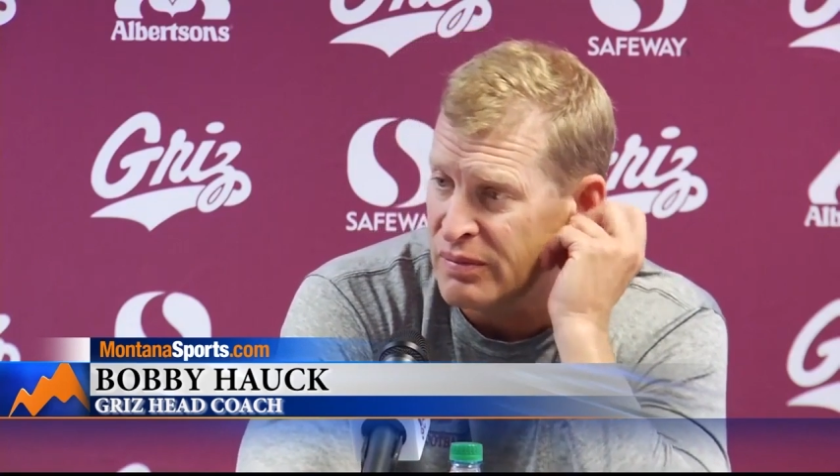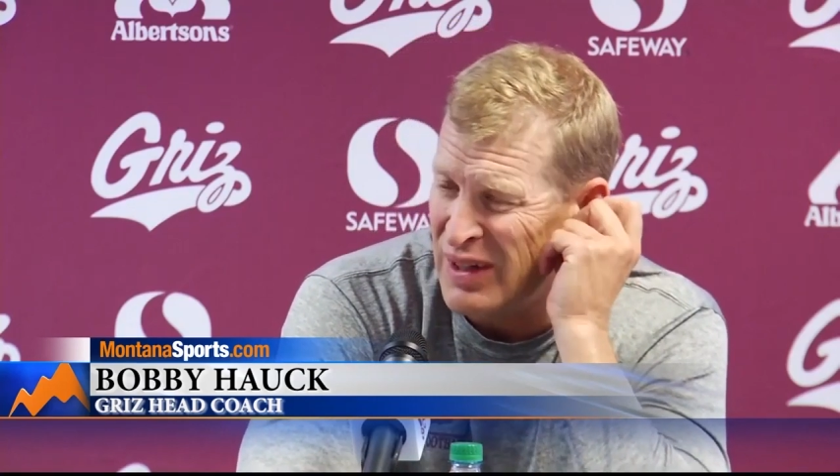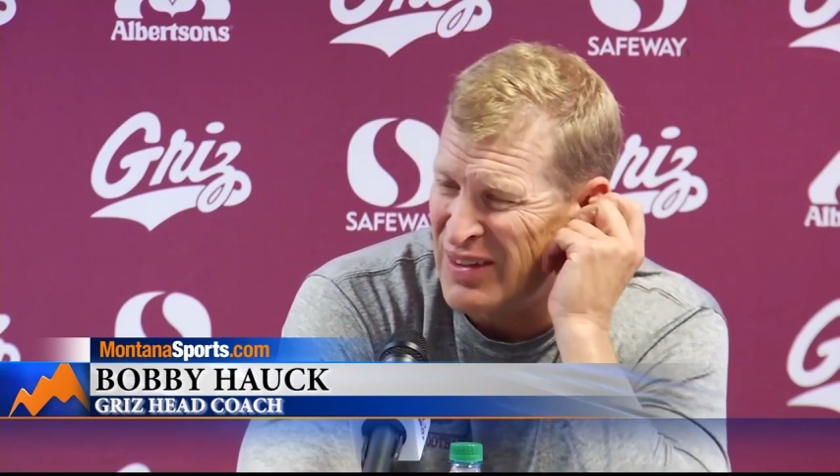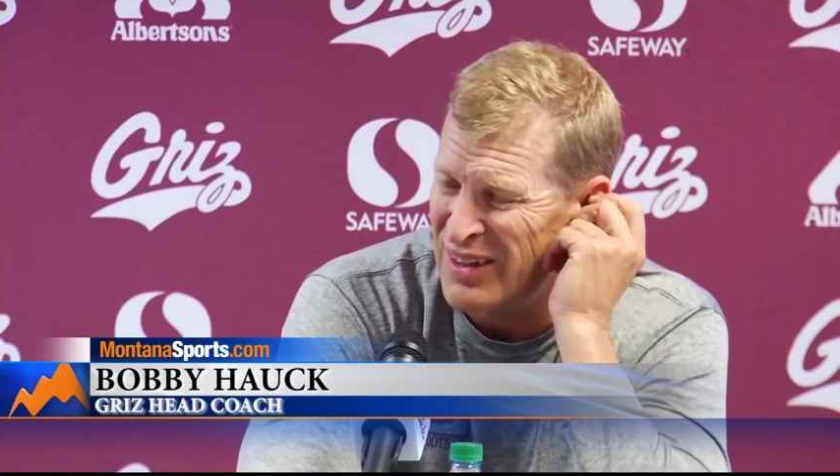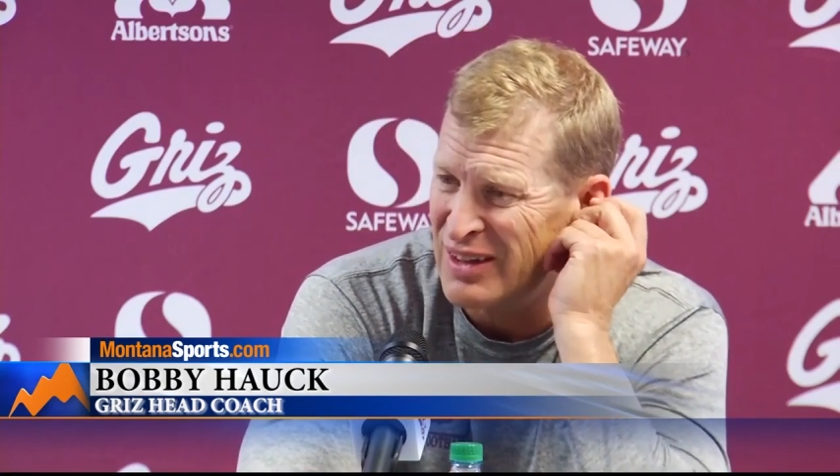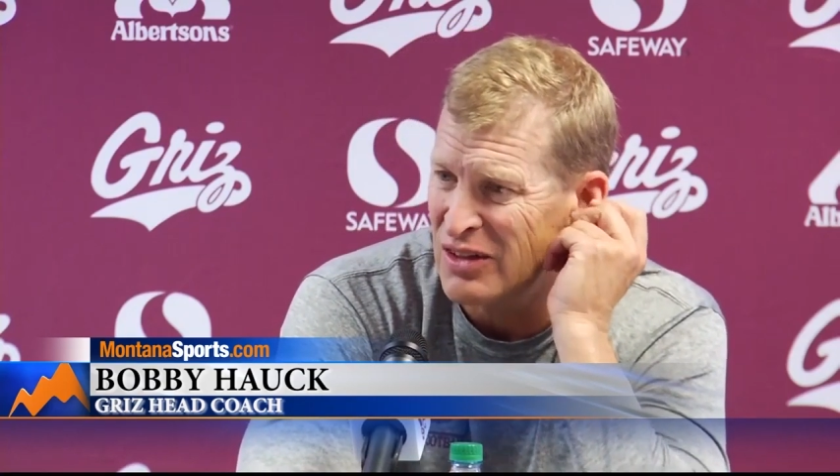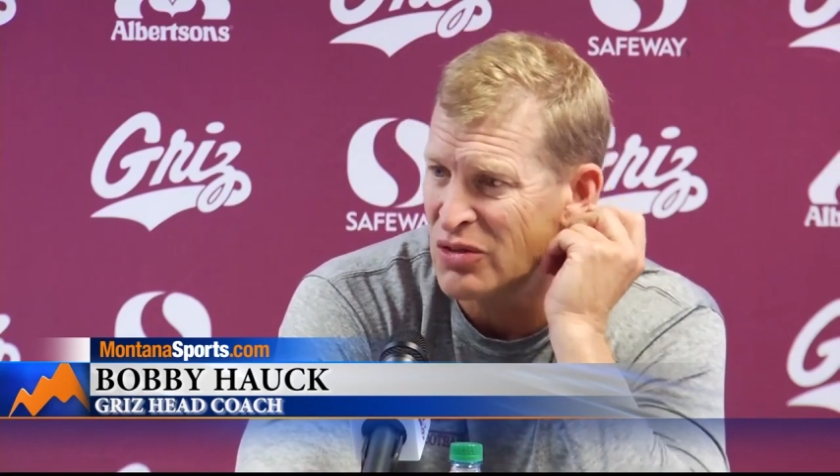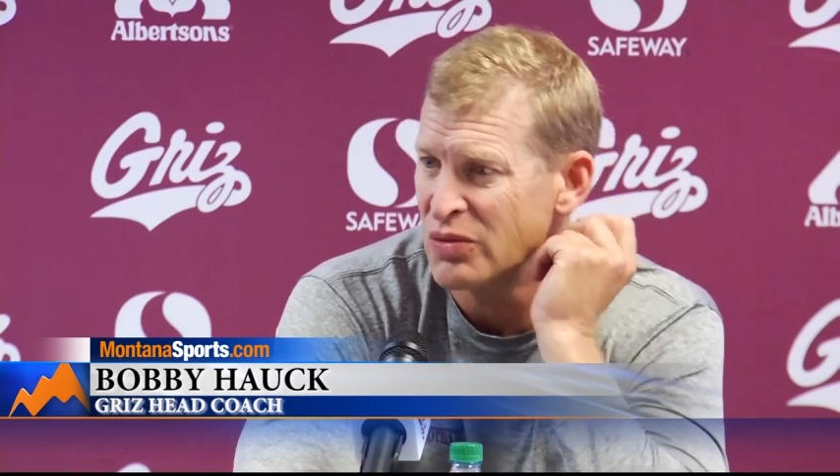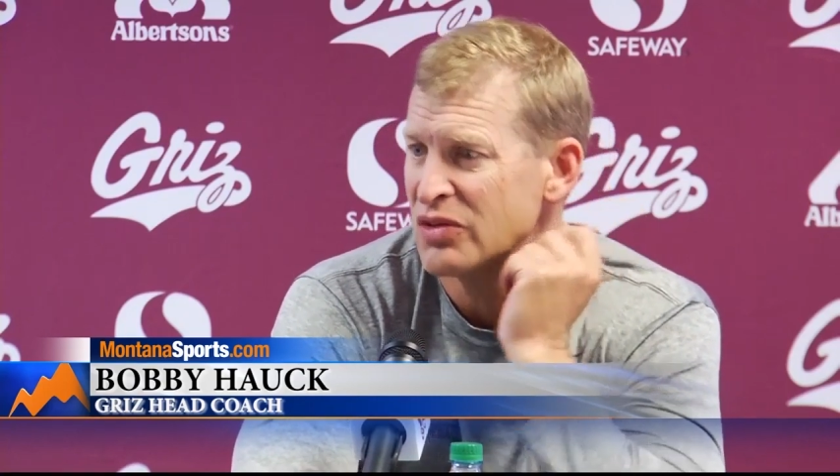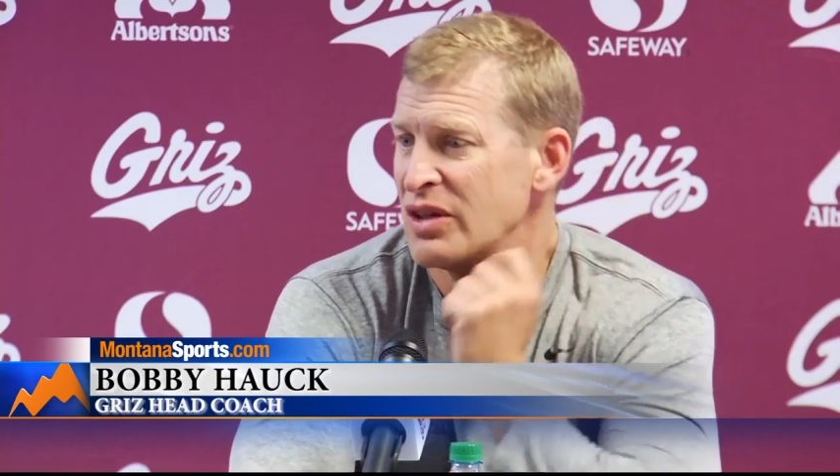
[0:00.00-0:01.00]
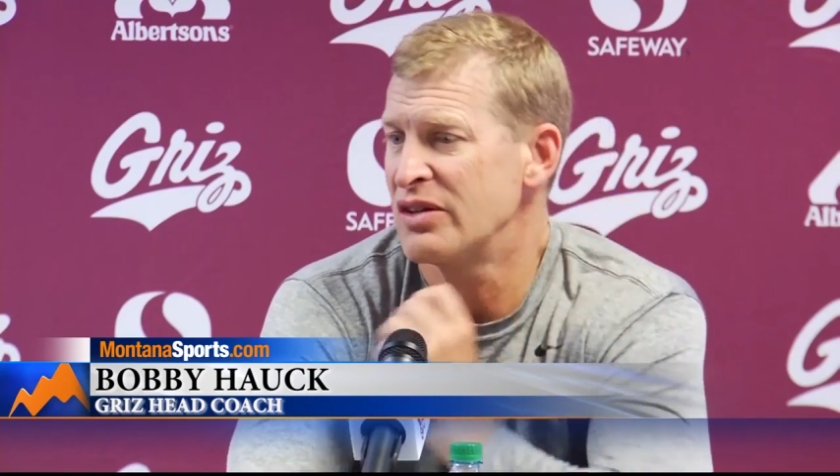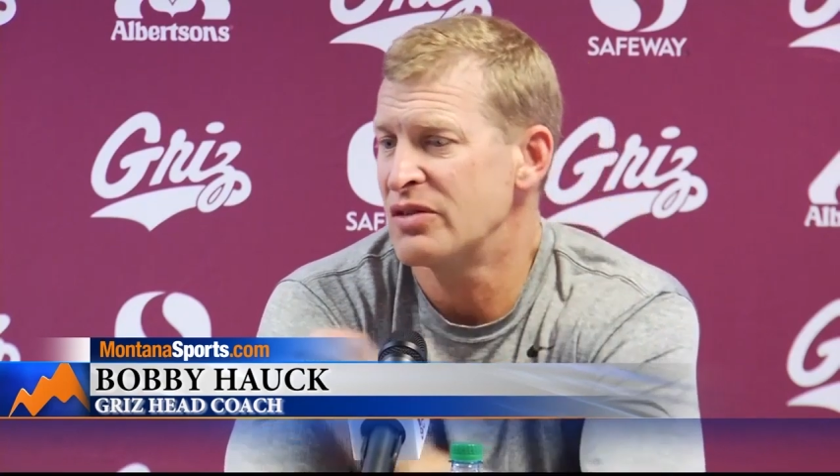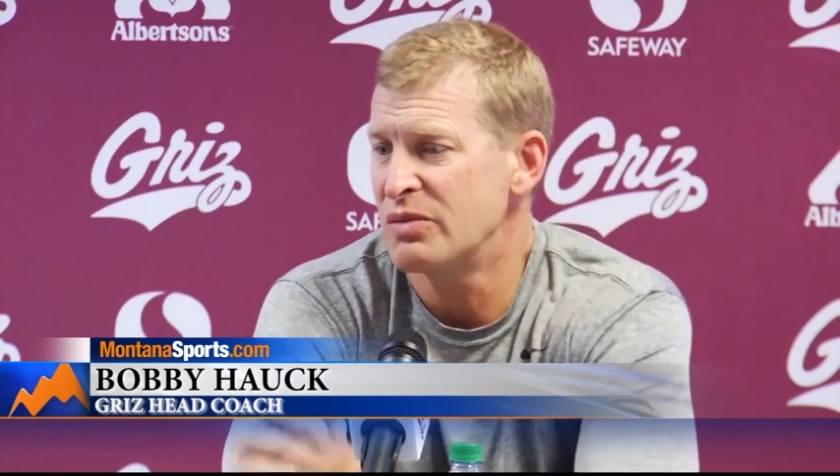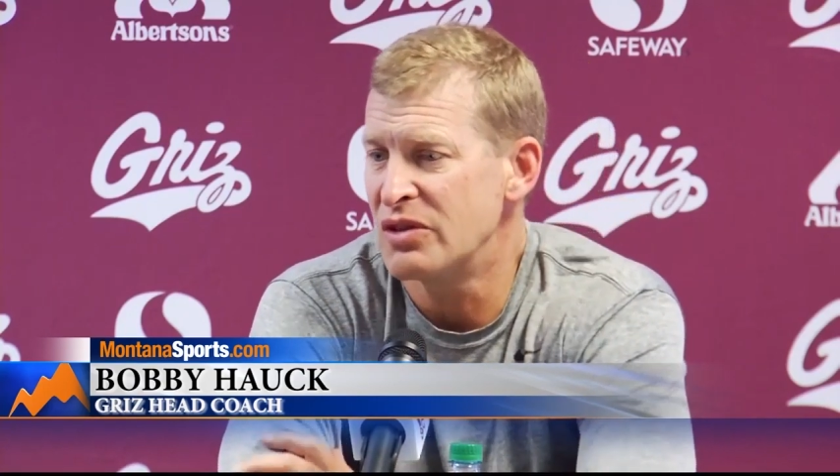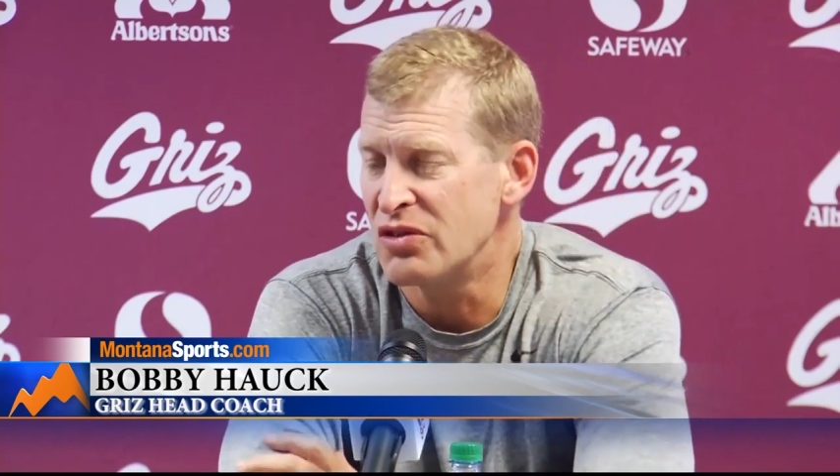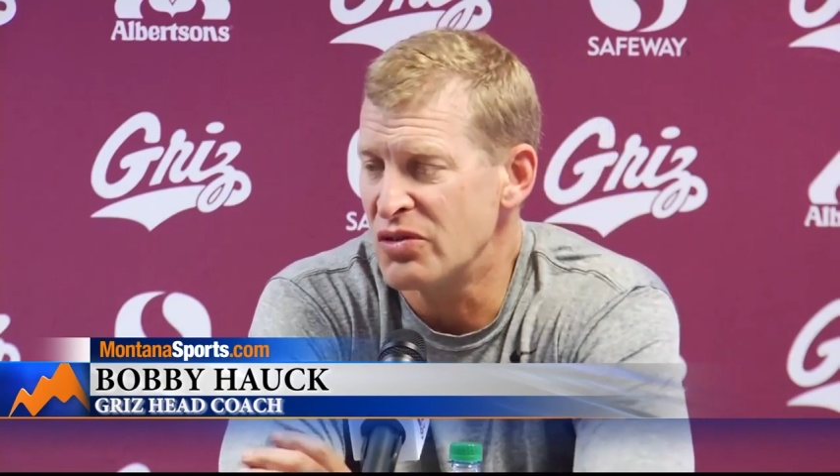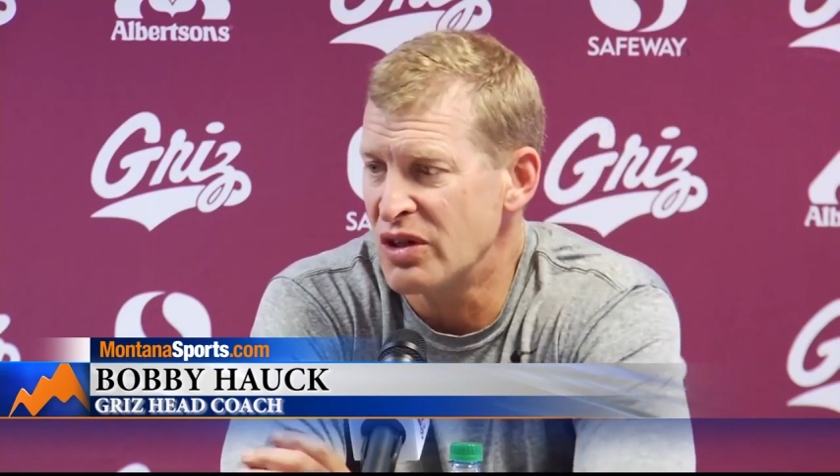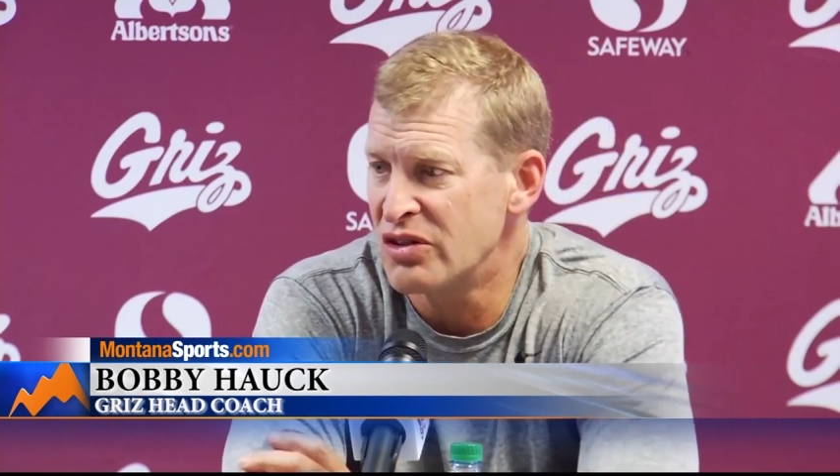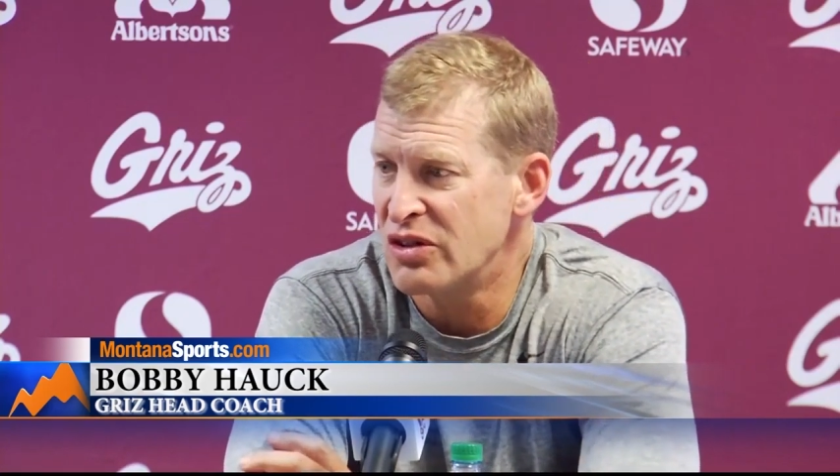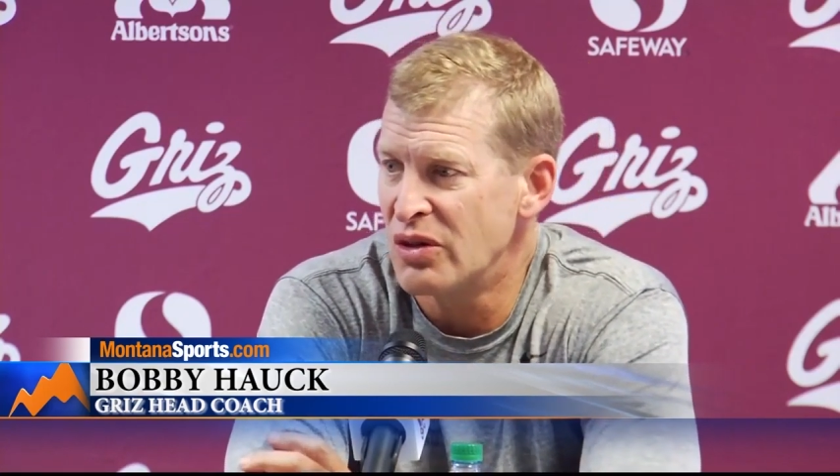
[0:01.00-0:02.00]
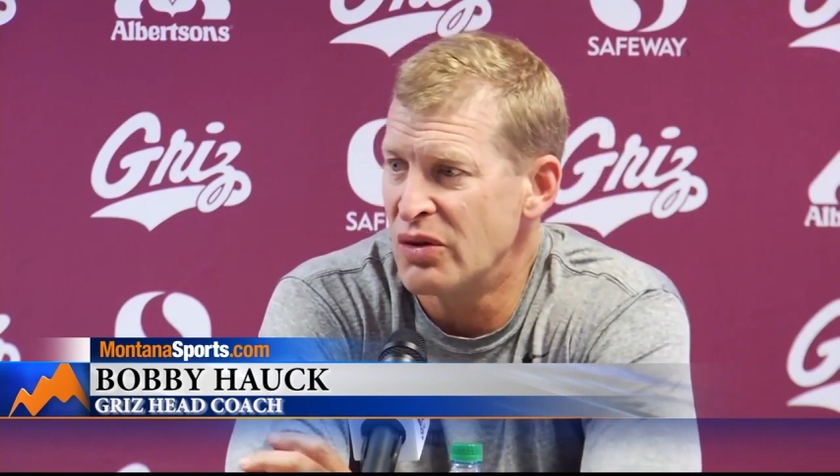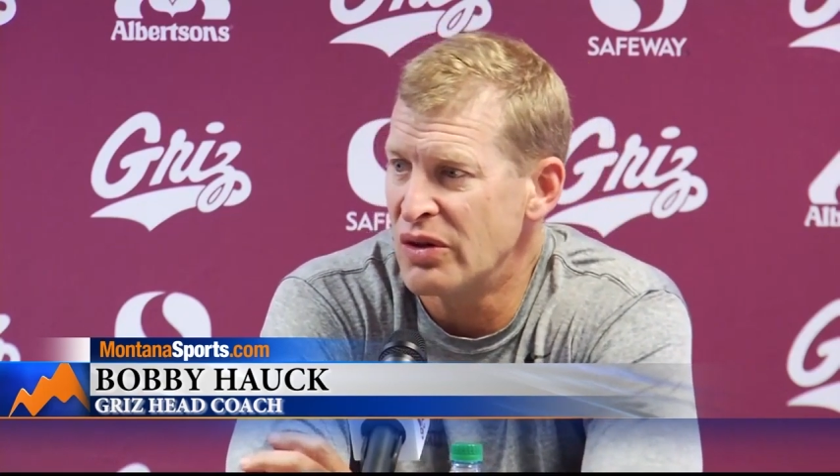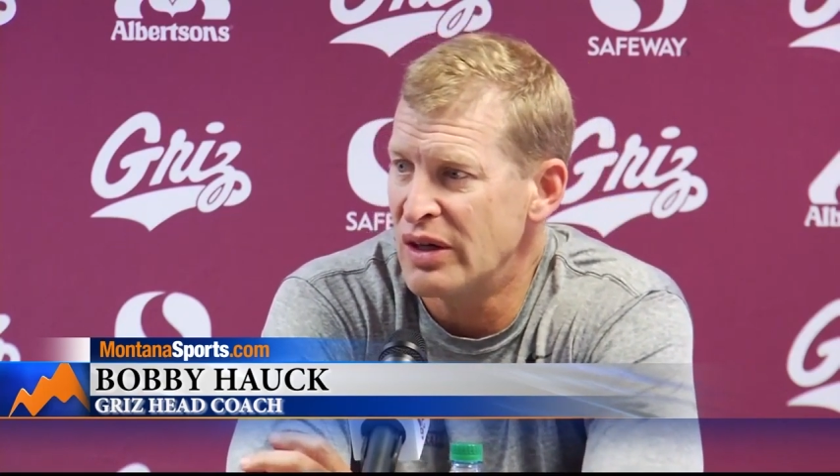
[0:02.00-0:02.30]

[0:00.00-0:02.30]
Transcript: I think this one's got some construction going